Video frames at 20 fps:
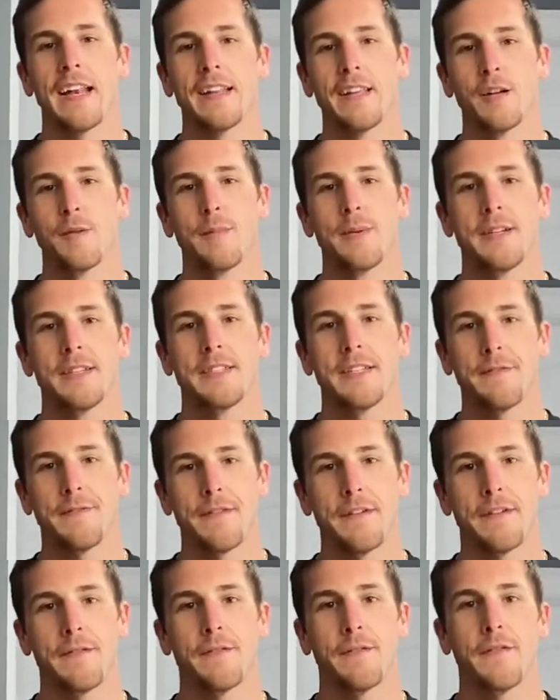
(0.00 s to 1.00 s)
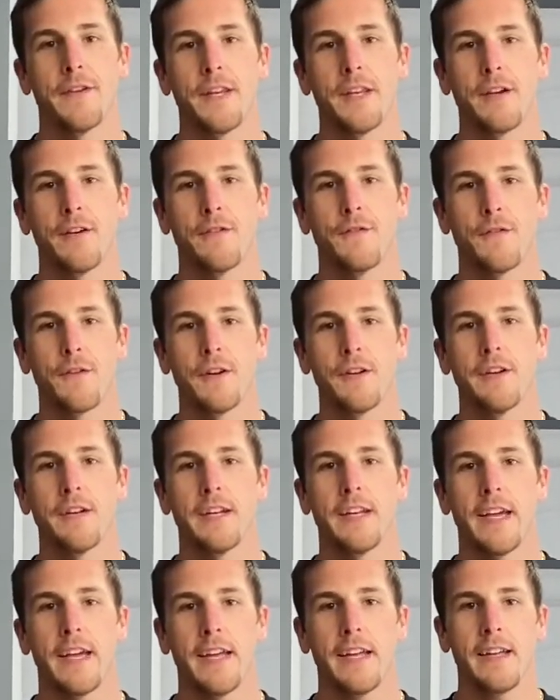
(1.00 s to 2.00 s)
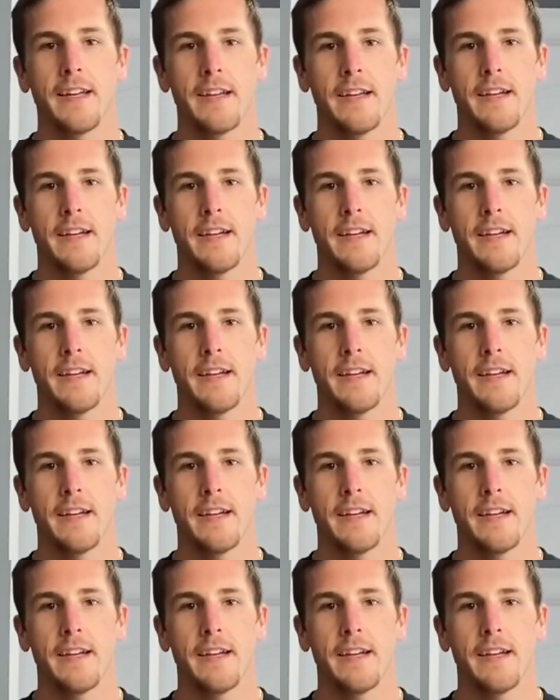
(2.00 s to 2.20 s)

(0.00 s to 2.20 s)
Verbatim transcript: little bit different of a video for you today,